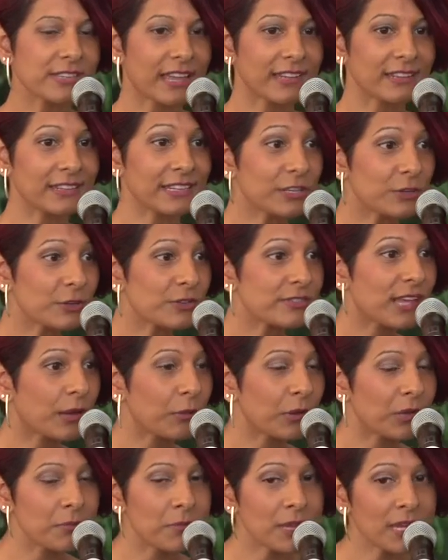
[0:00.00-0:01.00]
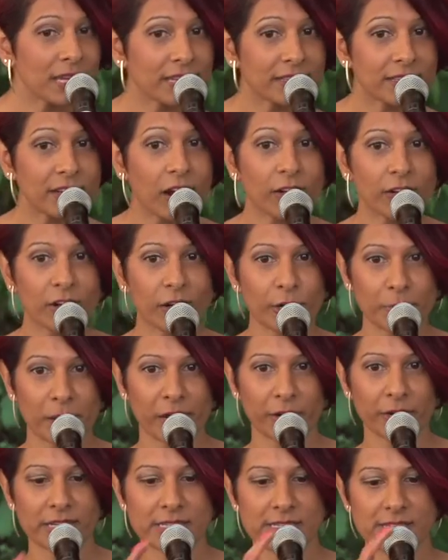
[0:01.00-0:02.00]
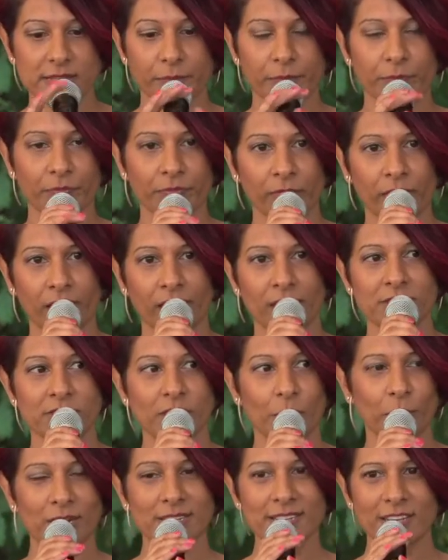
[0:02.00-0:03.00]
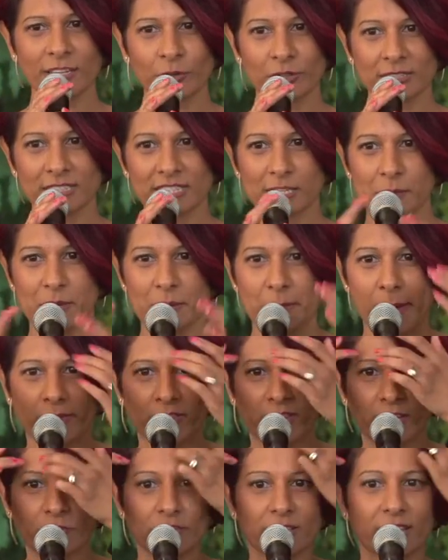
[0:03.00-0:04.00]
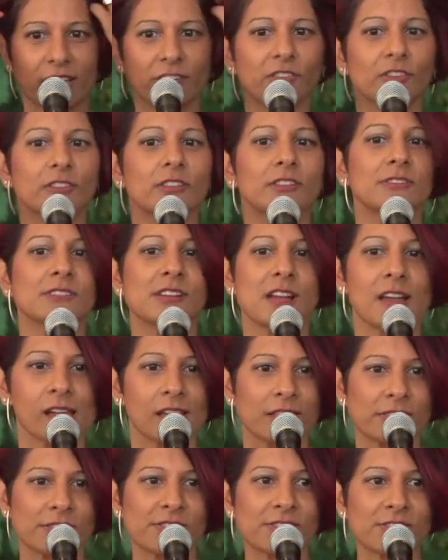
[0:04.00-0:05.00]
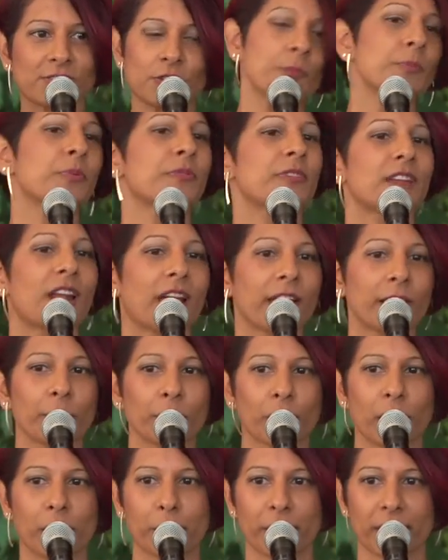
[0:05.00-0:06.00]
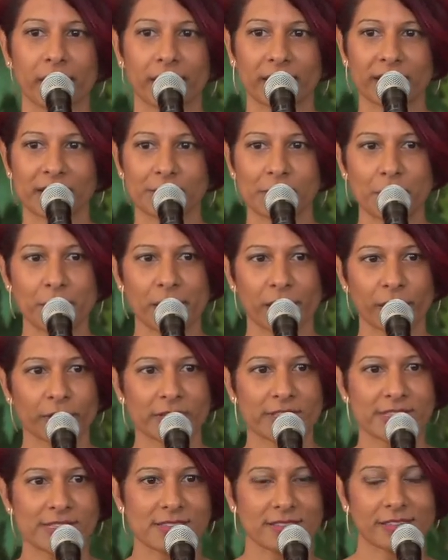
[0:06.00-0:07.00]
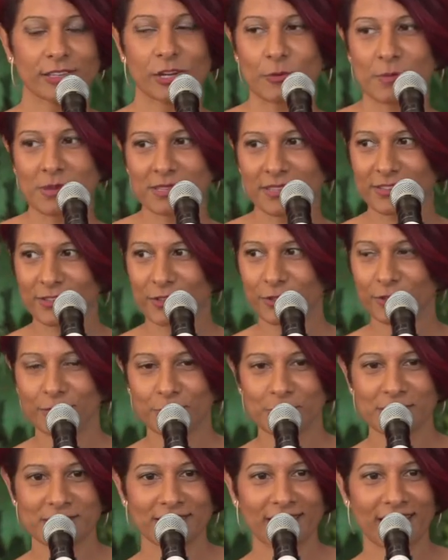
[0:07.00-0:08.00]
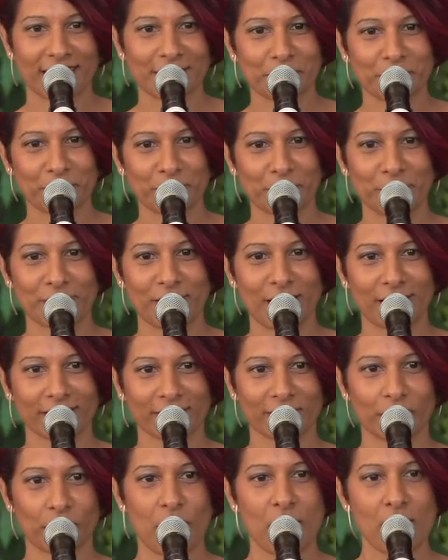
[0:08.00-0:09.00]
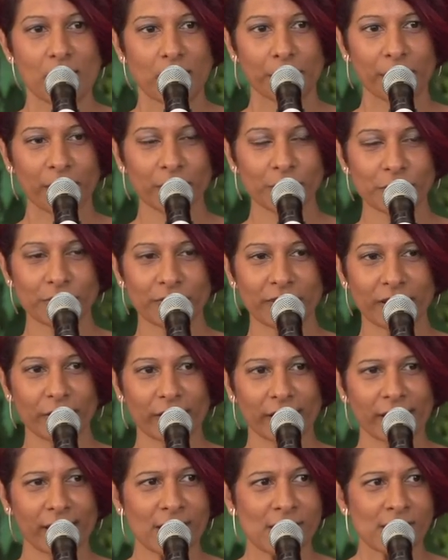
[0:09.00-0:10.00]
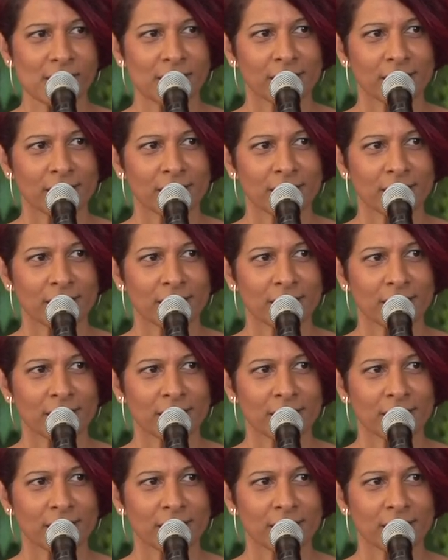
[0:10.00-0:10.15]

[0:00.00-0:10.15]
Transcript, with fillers: and leaders that we meet are our parents. So I want to tell you a little bit about the educational soup that I grew up in, because my parents, you know, my sister was the last person who talked. So my parents were very